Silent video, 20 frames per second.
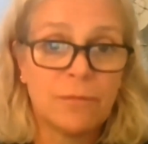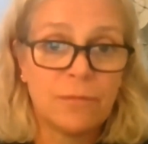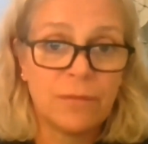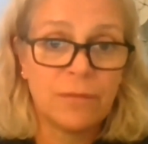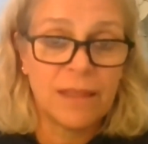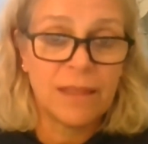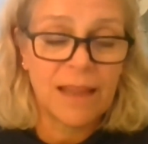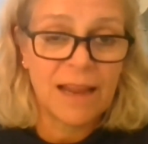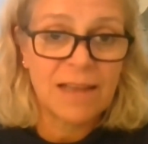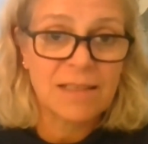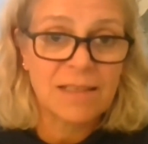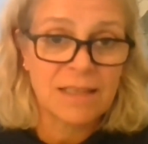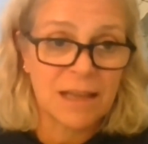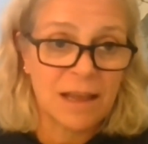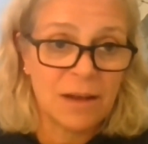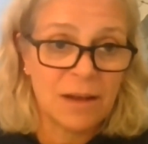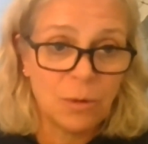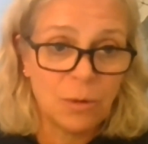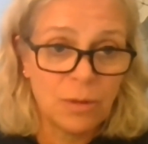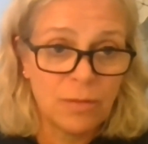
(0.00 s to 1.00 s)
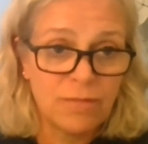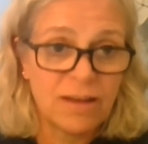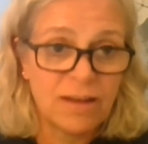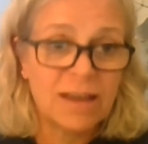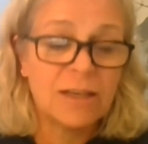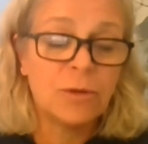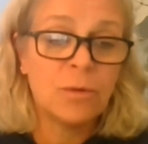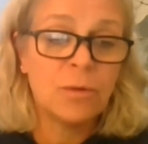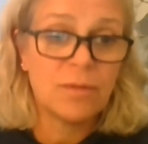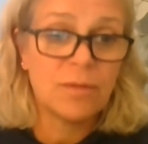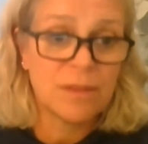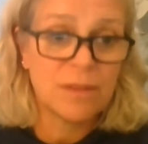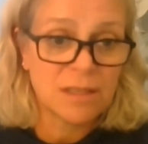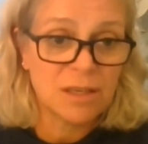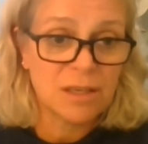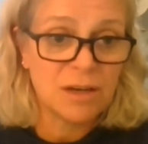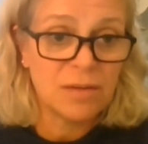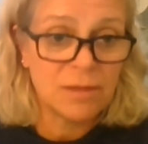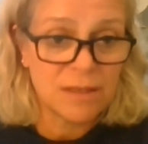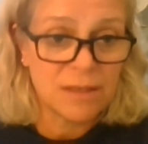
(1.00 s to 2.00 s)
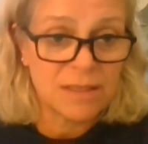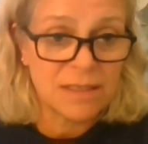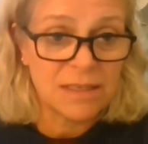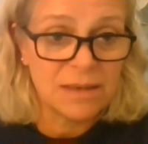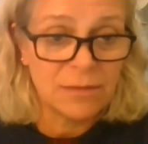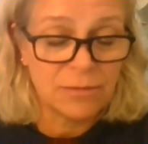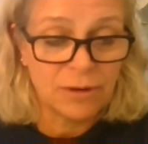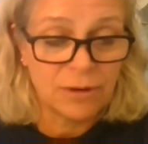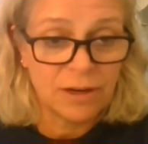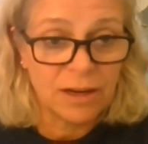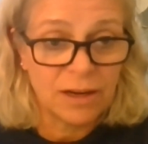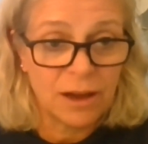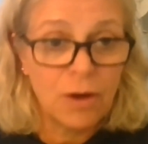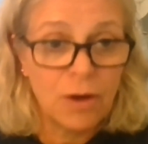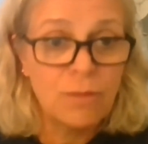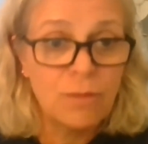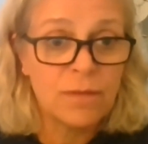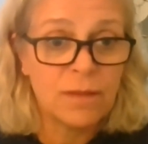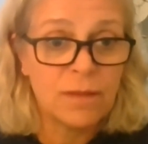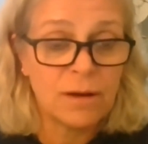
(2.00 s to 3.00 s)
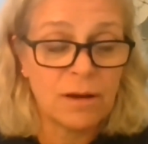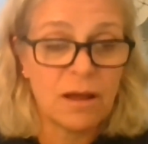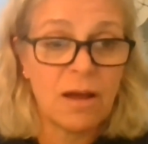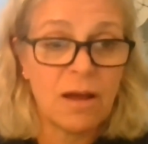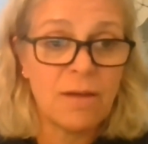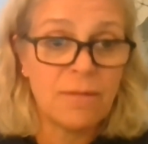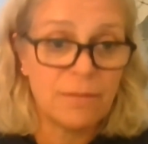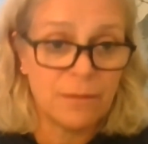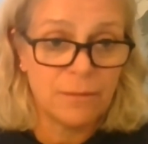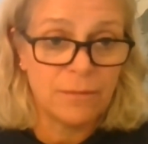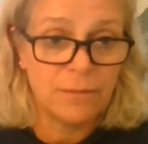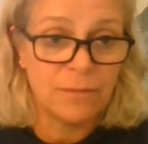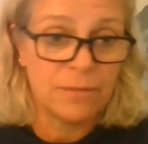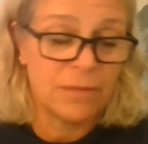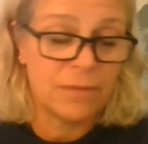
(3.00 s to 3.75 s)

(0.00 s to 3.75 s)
the asset or the value of the service delivery over the life of